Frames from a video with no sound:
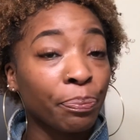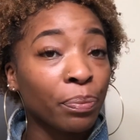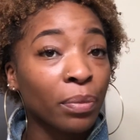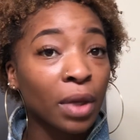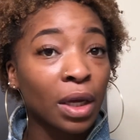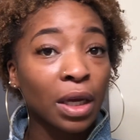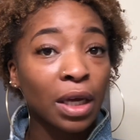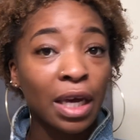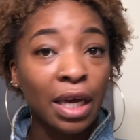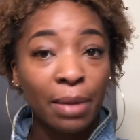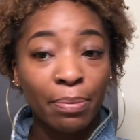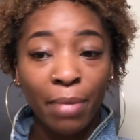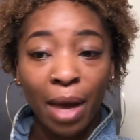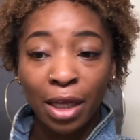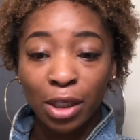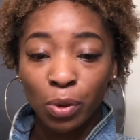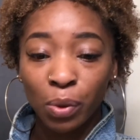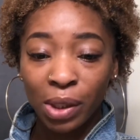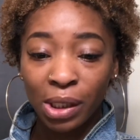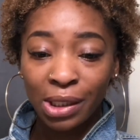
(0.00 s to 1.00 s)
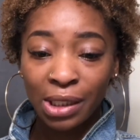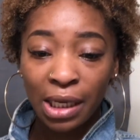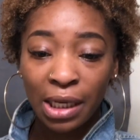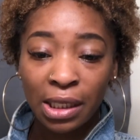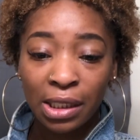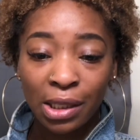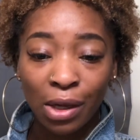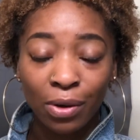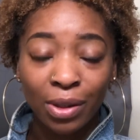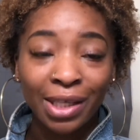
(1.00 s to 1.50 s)
keep my twists in
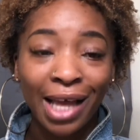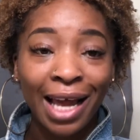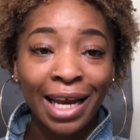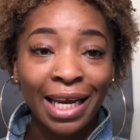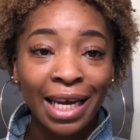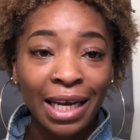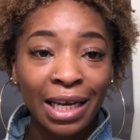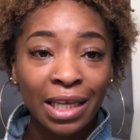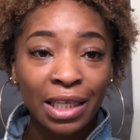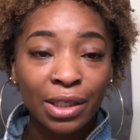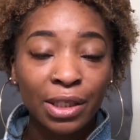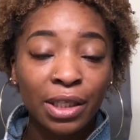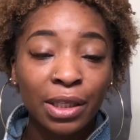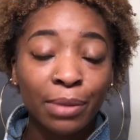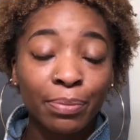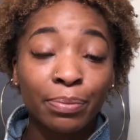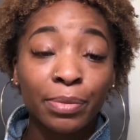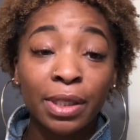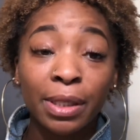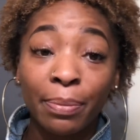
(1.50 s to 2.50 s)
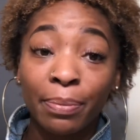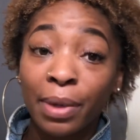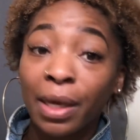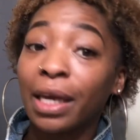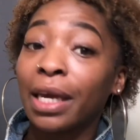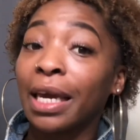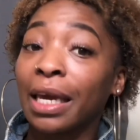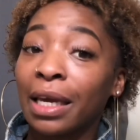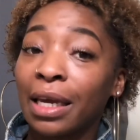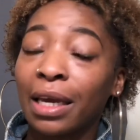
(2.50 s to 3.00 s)
as long as I needed them to be
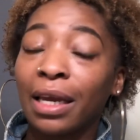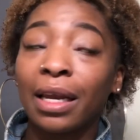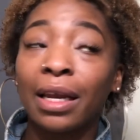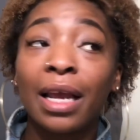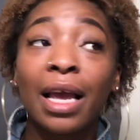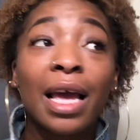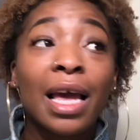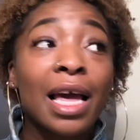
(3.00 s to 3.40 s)
in,